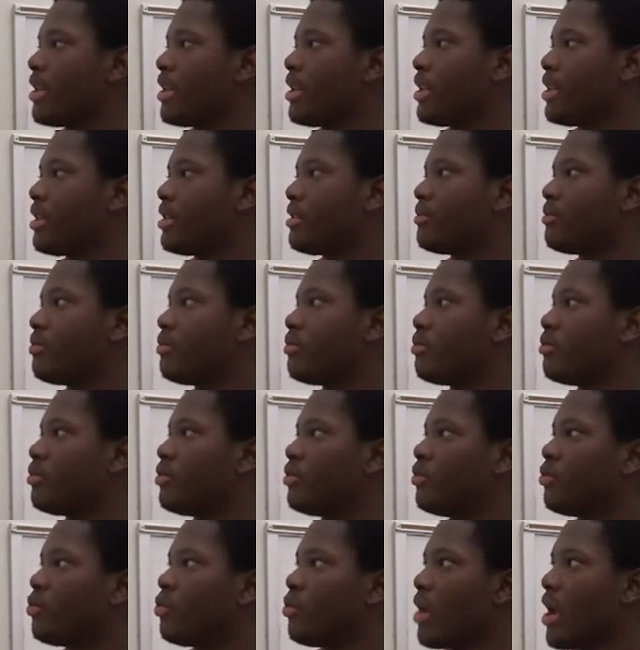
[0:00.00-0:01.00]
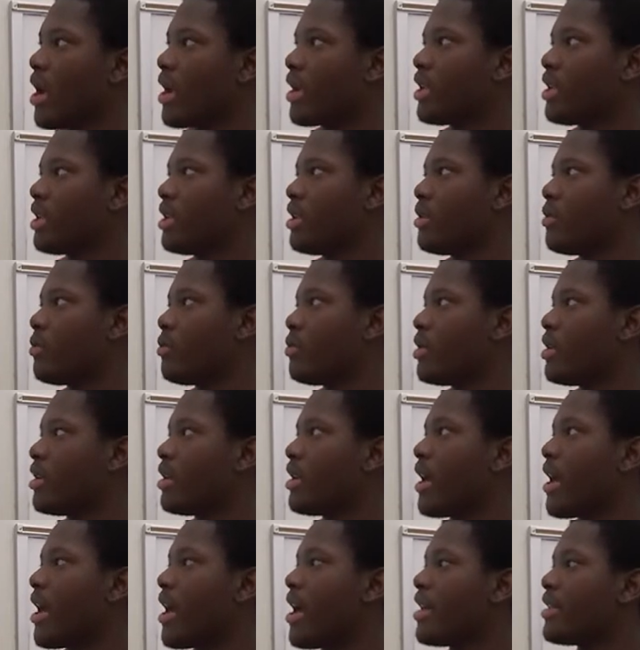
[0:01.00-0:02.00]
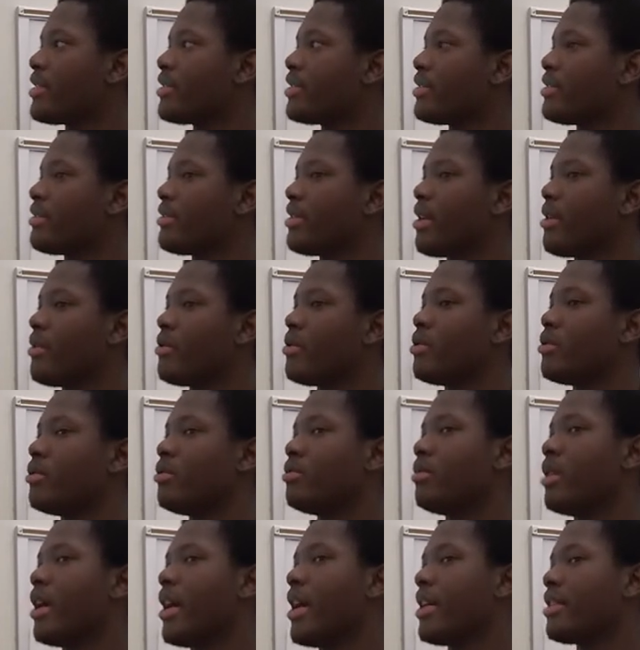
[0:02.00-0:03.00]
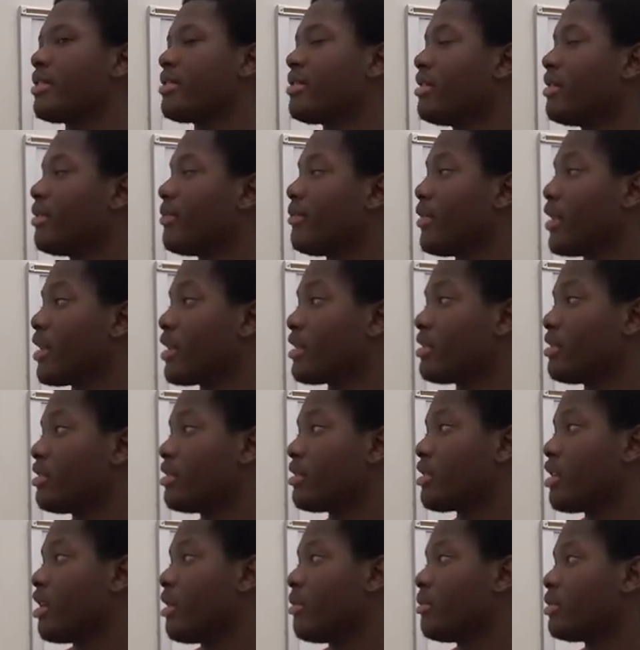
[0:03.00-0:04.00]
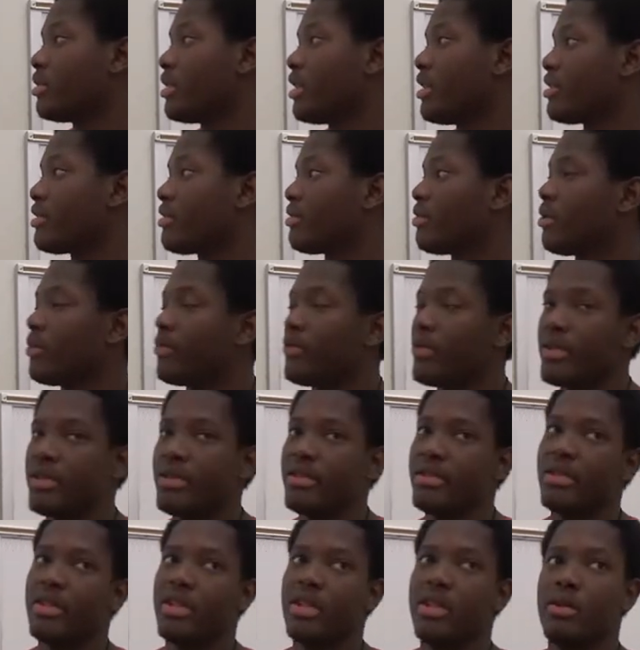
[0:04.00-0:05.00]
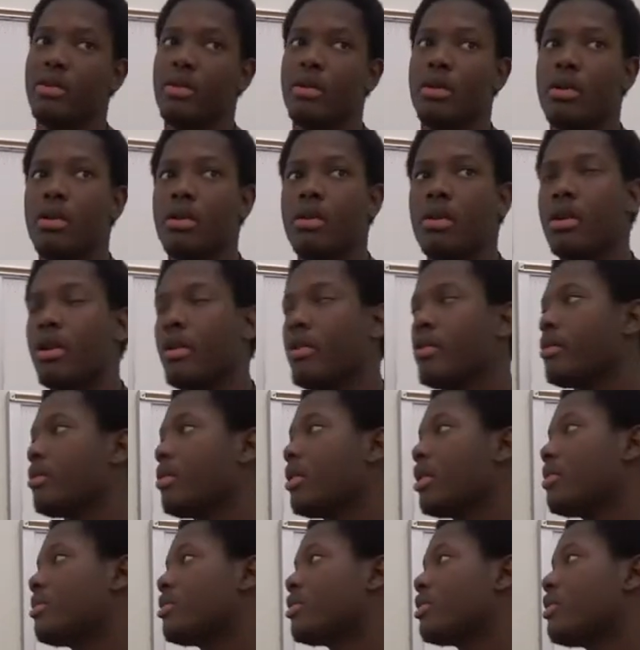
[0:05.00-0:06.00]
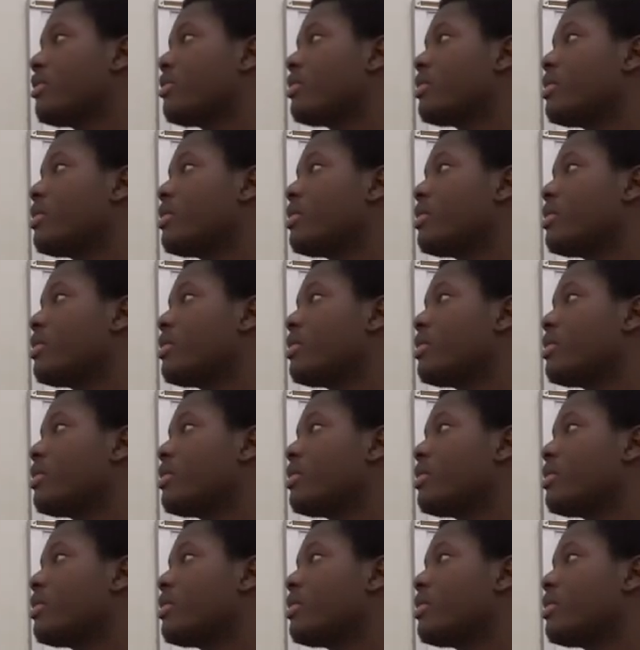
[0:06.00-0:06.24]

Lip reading: finding wacky and weird hashes that will actually affect the computational efficiency of the